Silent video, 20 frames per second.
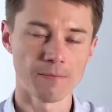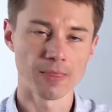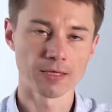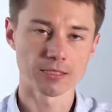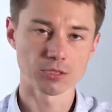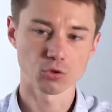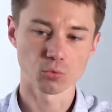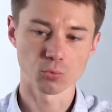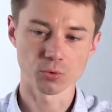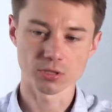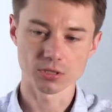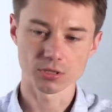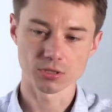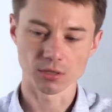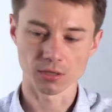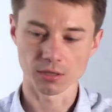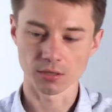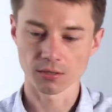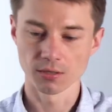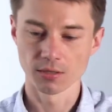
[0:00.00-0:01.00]
So it's
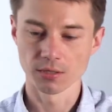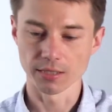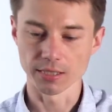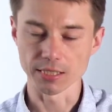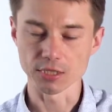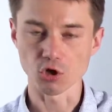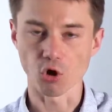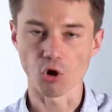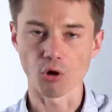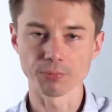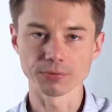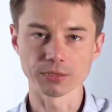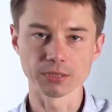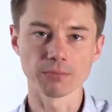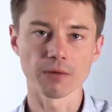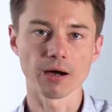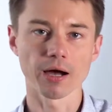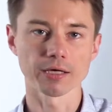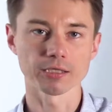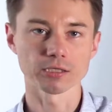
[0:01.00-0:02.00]

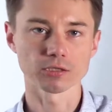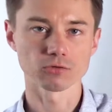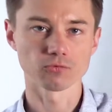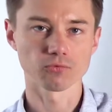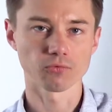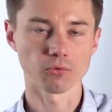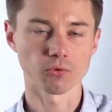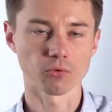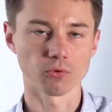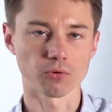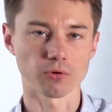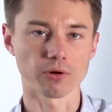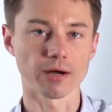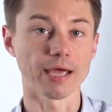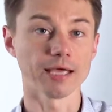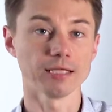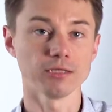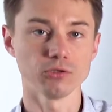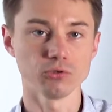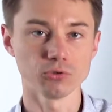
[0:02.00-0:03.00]
optimized for
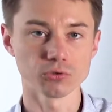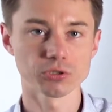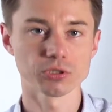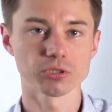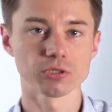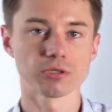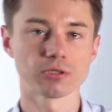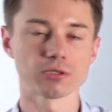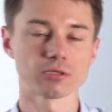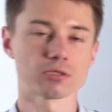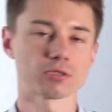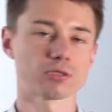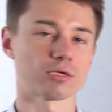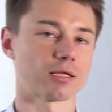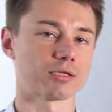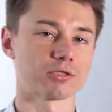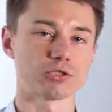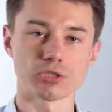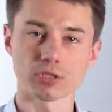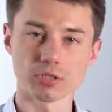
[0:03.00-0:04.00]
end users,
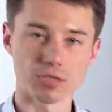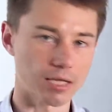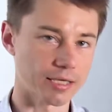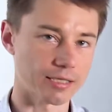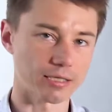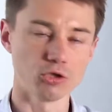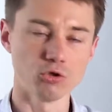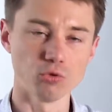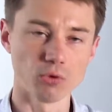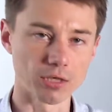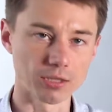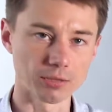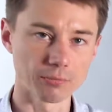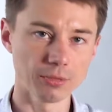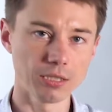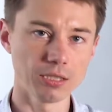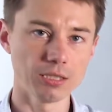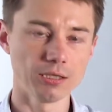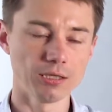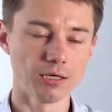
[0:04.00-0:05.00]
just like you and
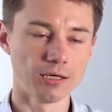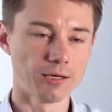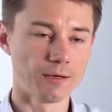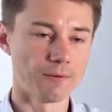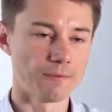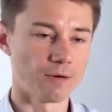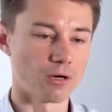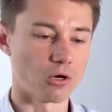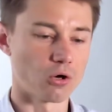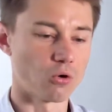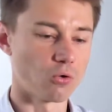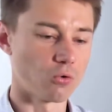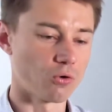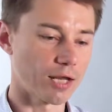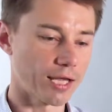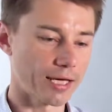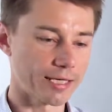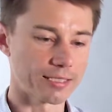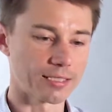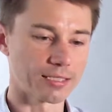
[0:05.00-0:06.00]
me, who
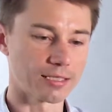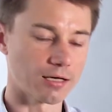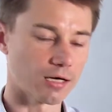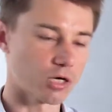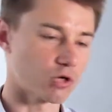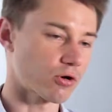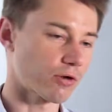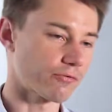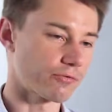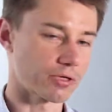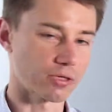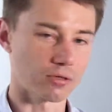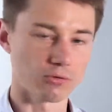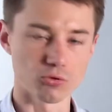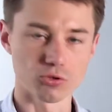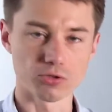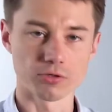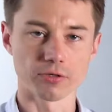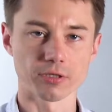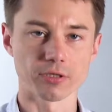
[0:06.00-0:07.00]
like a graphical
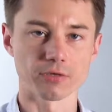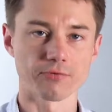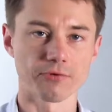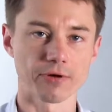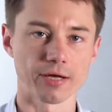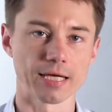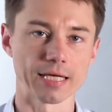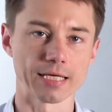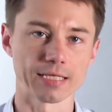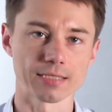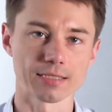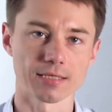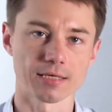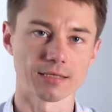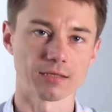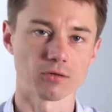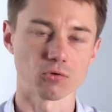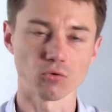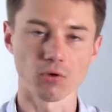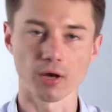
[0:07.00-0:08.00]
user interface
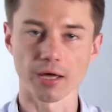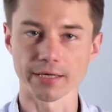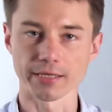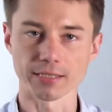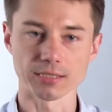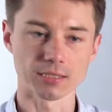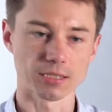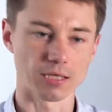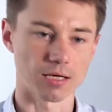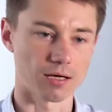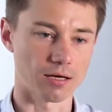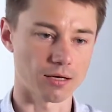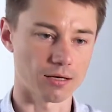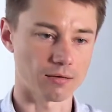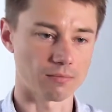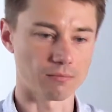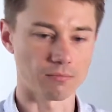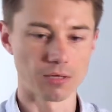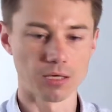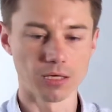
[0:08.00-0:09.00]
and who likes
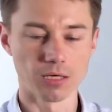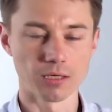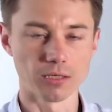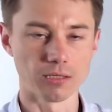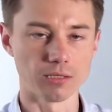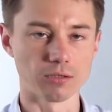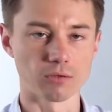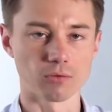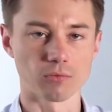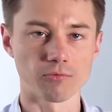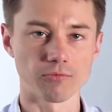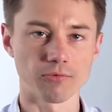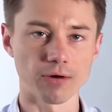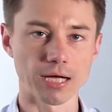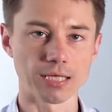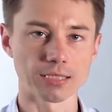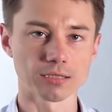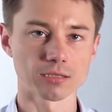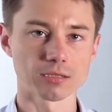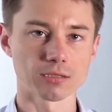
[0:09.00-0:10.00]

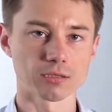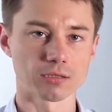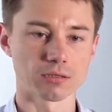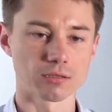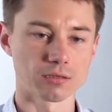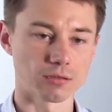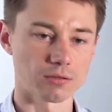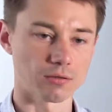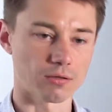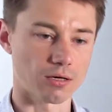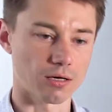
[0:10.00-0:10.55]
fast